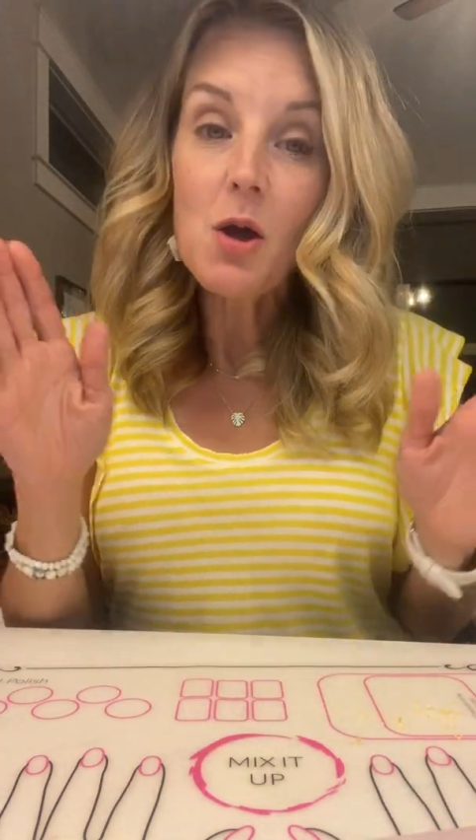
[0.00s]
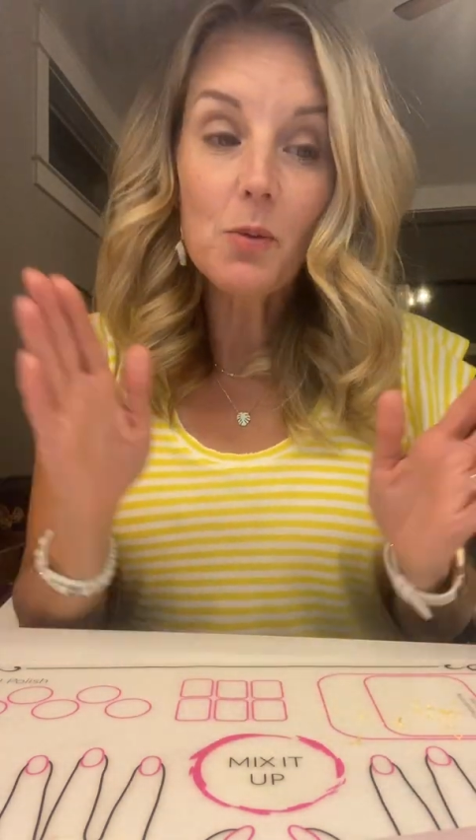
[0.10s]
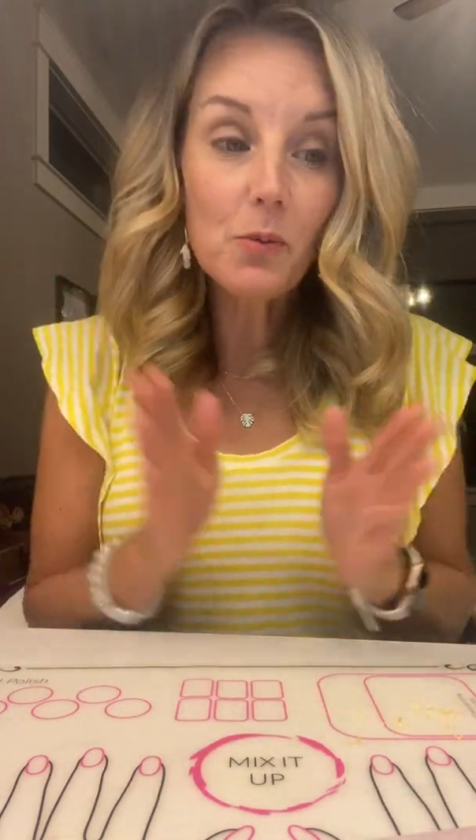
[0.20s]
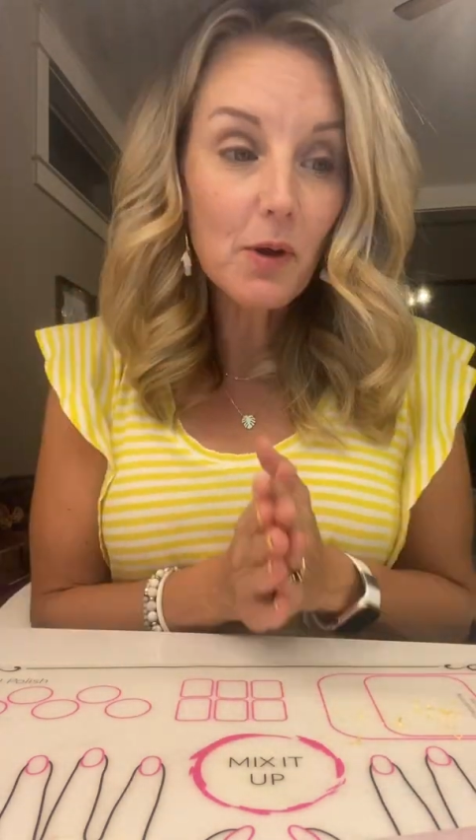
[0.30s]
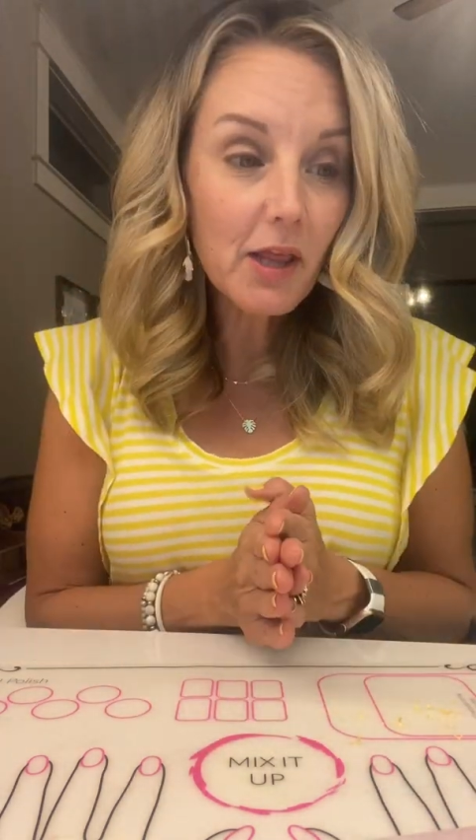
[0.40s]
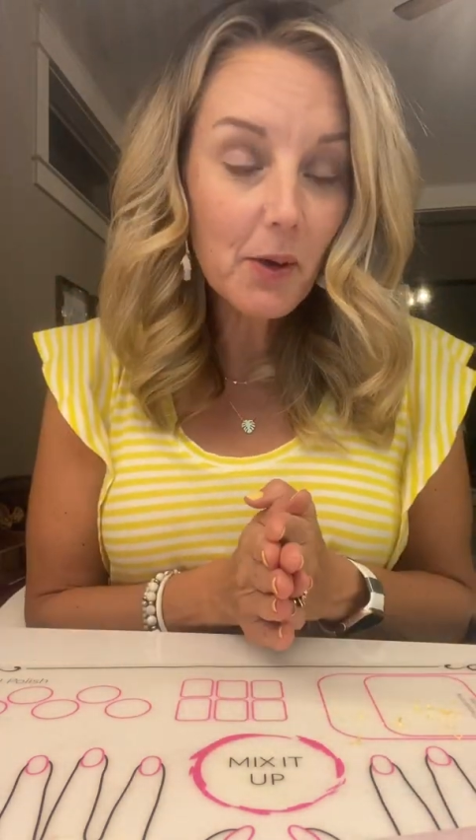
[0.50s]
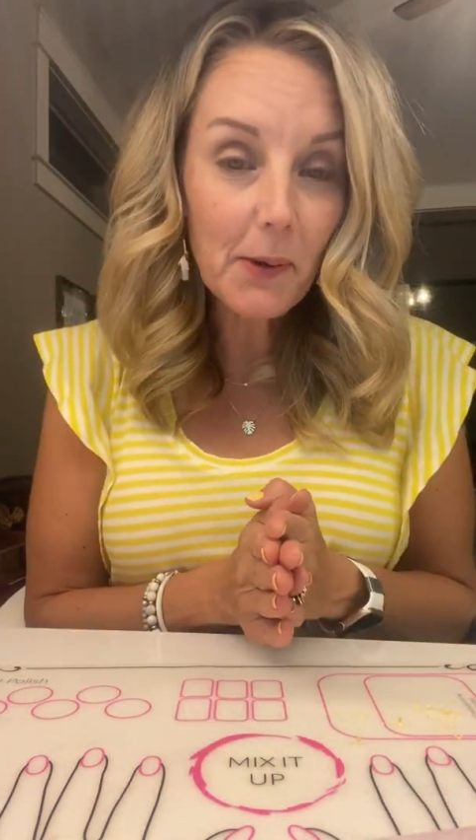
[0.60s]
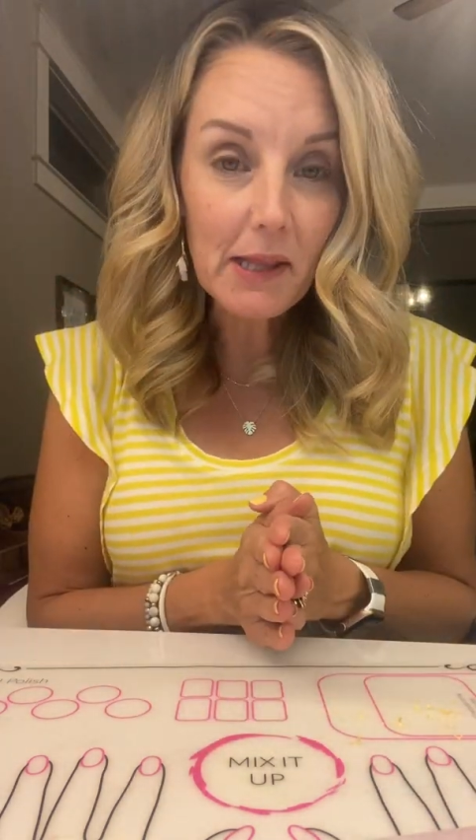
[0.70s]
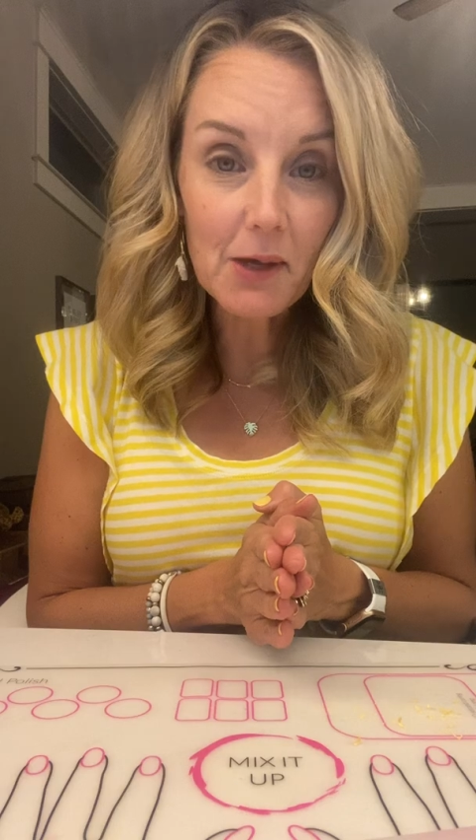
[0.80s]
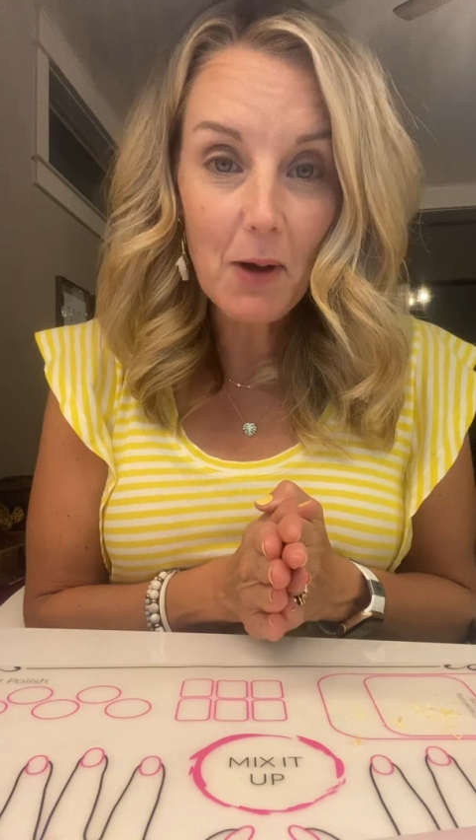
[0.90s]
really
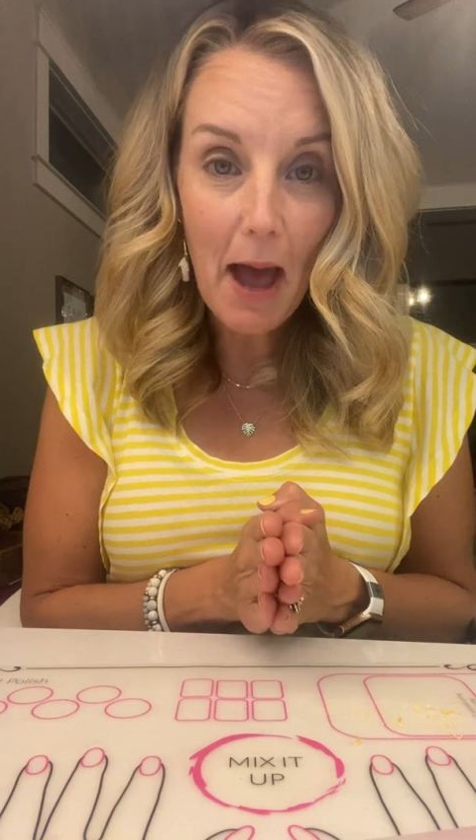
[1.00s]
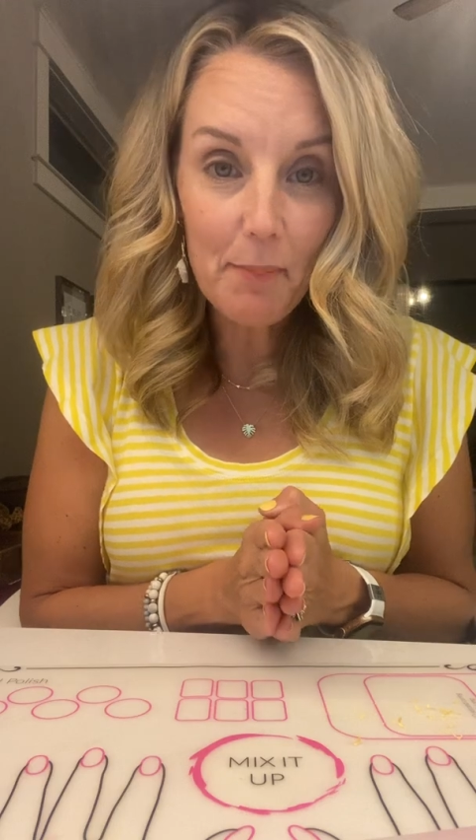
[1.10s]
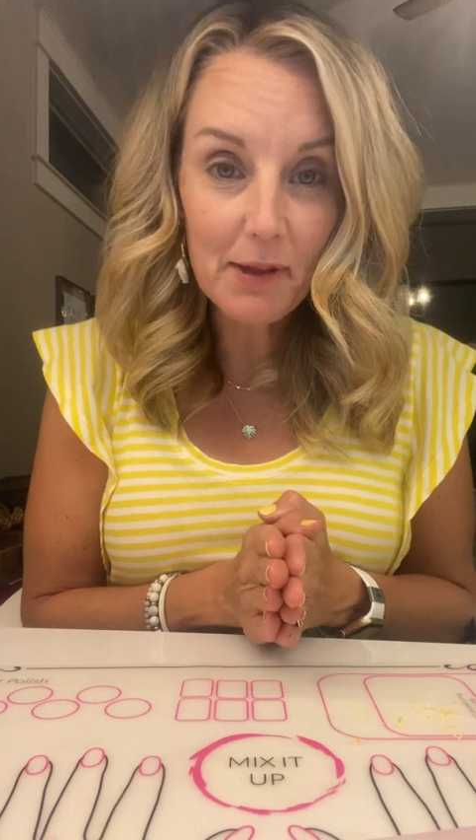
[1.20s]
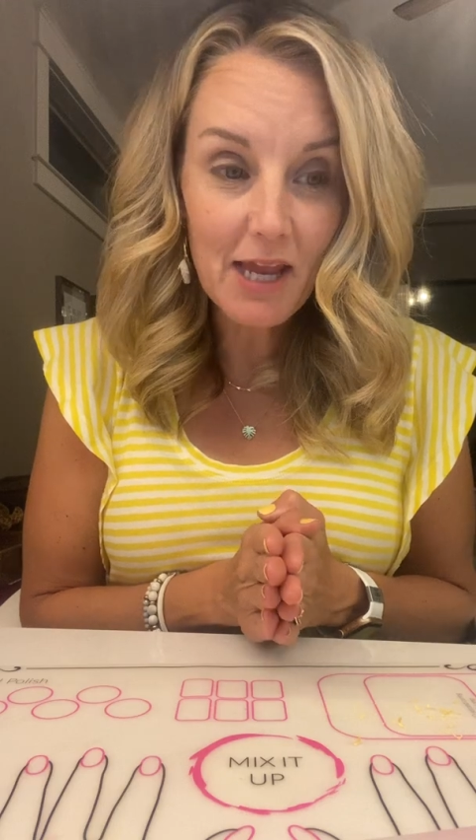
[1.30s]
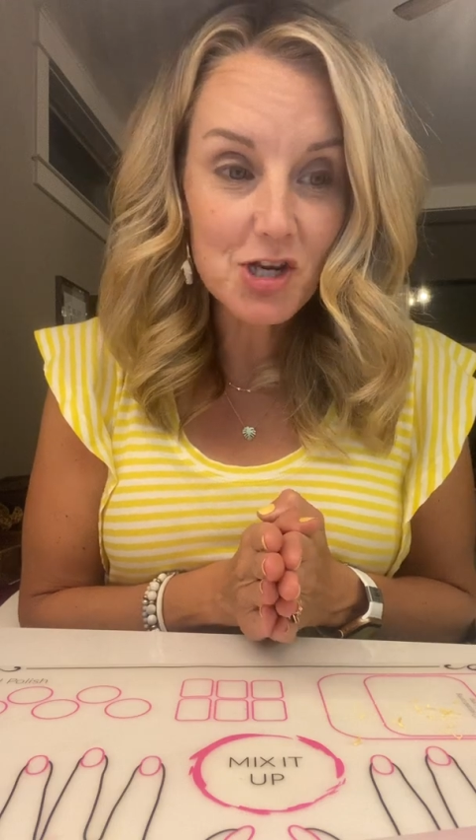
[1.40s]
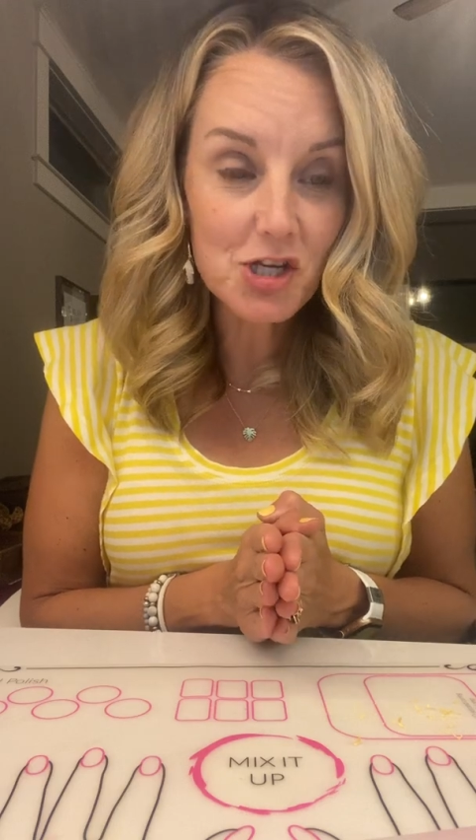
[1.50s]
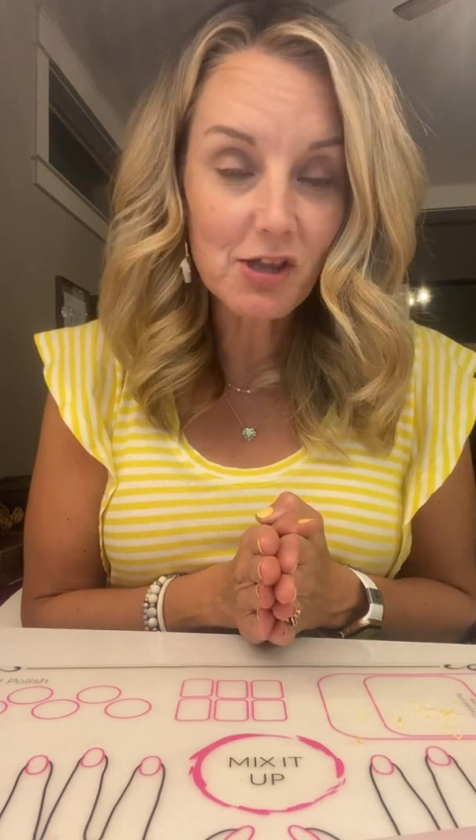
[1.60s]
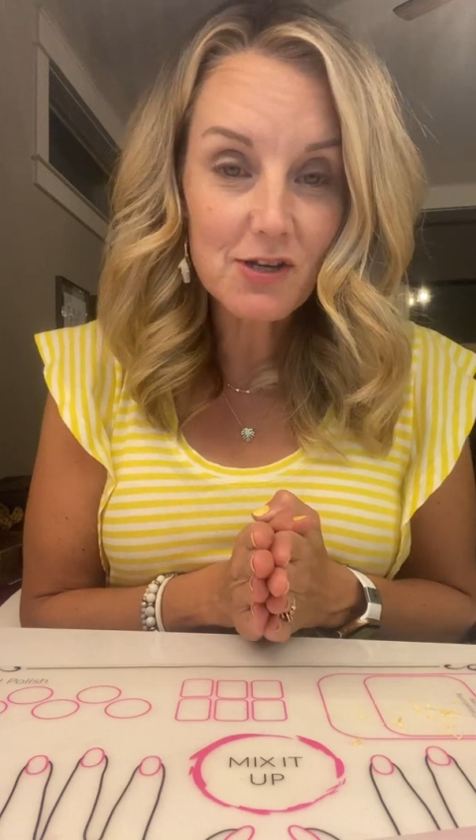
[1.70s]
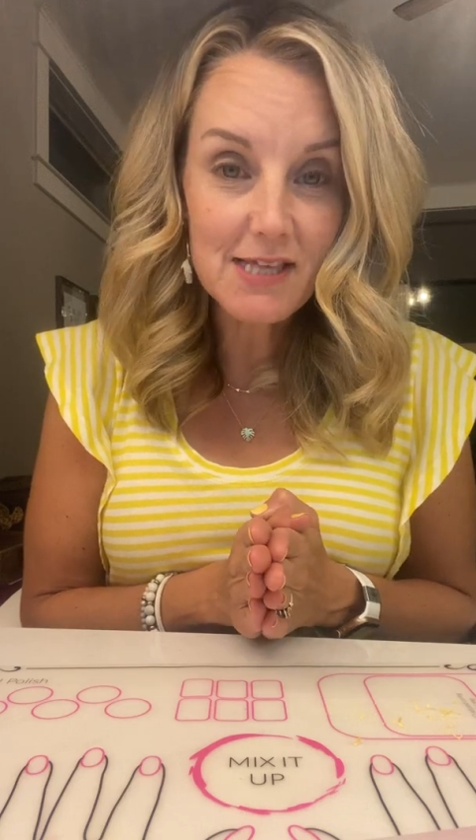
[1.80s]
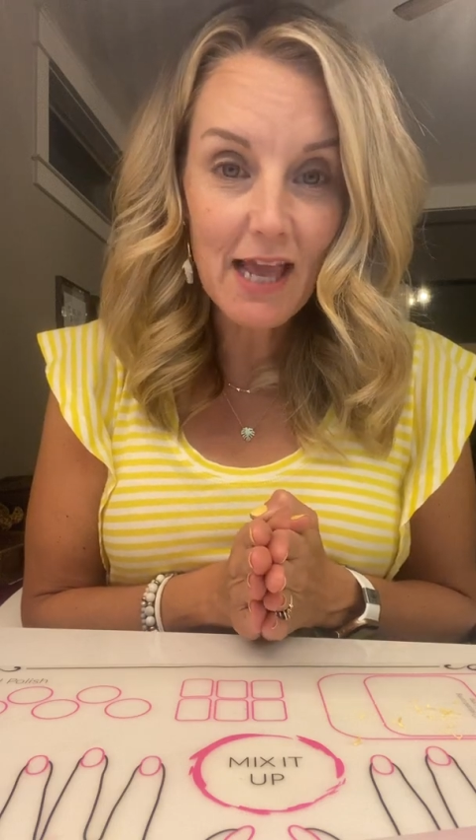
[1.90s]
quickly what application
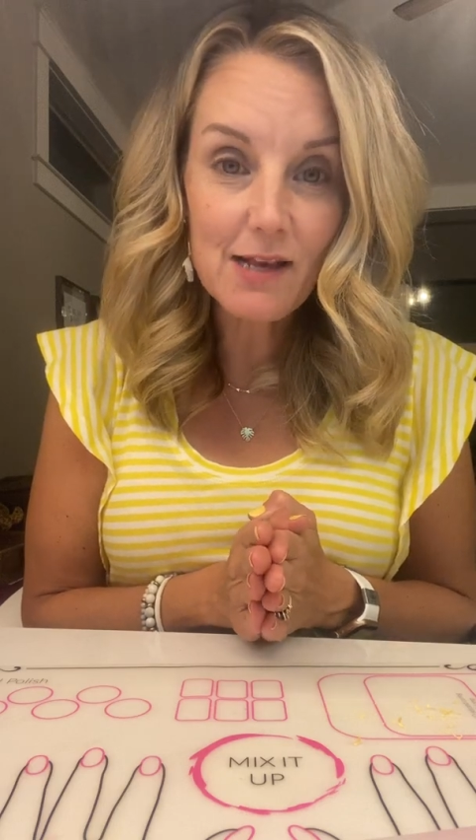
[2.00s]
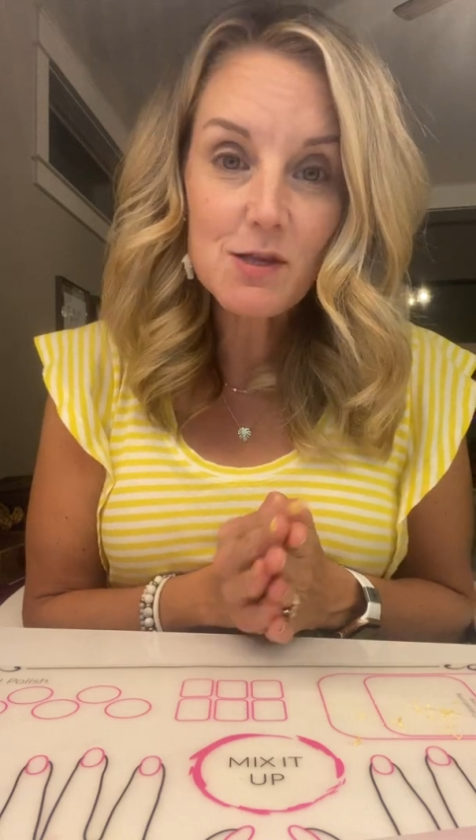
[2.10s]
looks like.